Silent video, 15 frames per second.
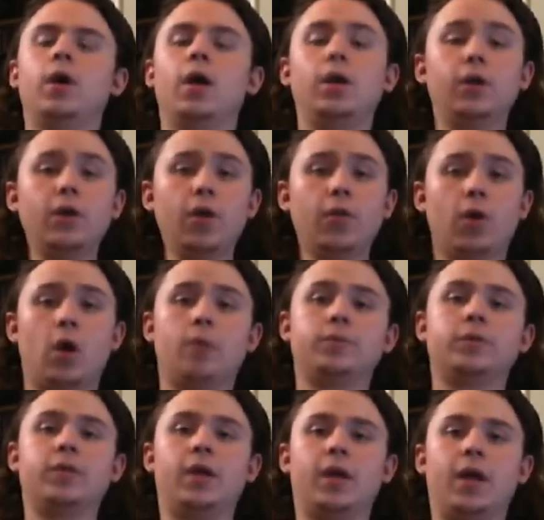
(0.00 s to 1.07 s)
And another
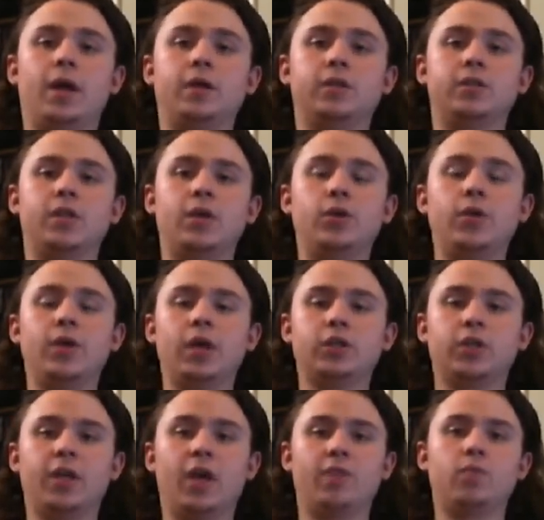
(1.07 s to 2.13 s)
option that it has is that you can
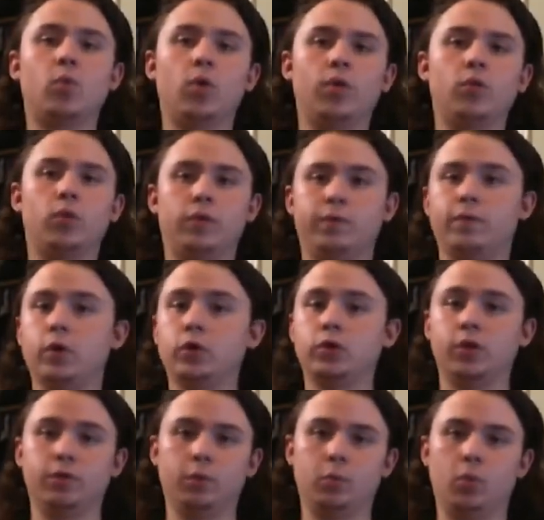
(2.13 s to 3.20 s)
actually have more than one
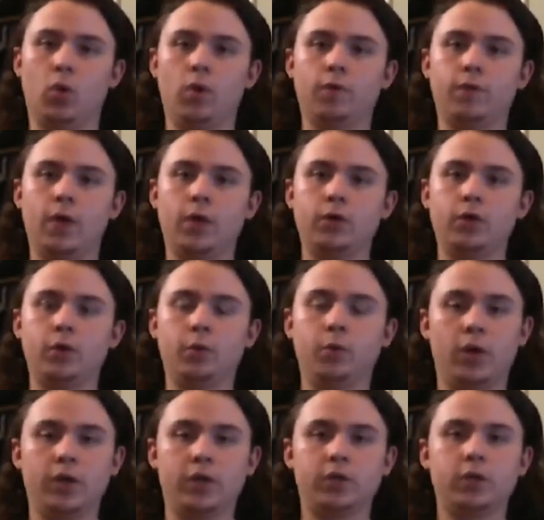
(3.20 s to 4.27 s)
version of a profile. You could
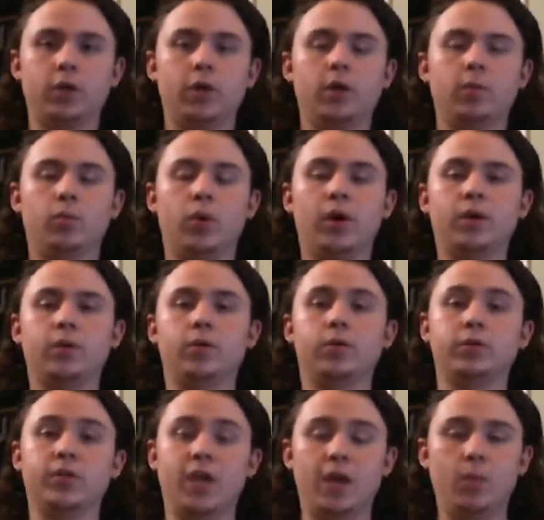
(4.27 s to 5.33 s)

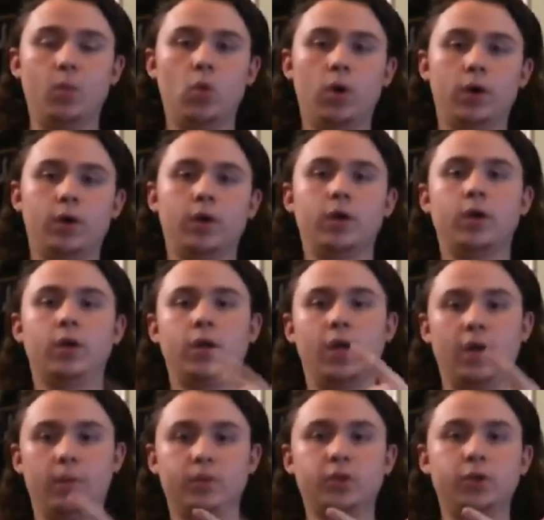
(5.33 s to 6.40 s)
there's M1,
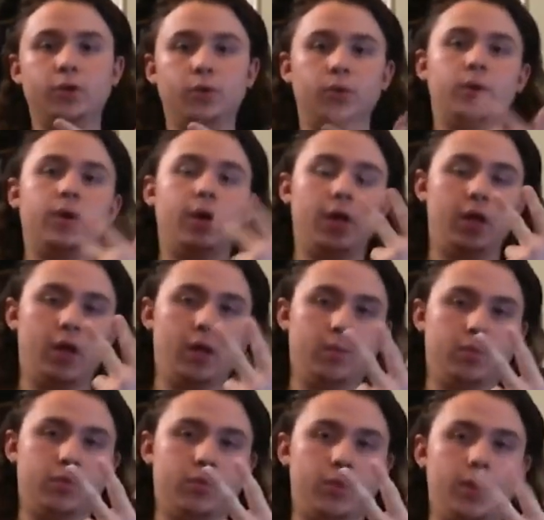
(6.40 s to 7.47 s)
M2, and
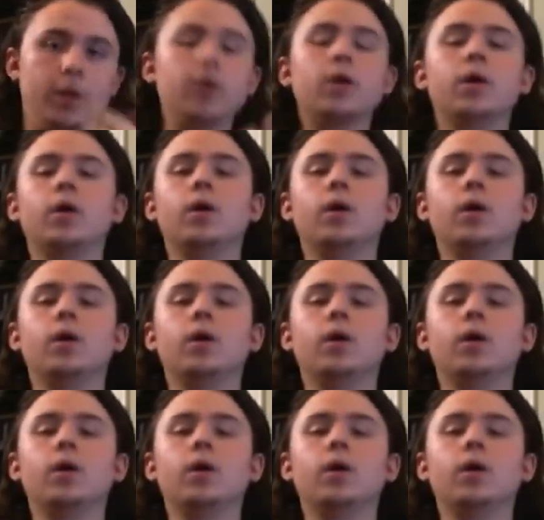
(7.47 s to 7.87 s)
M3.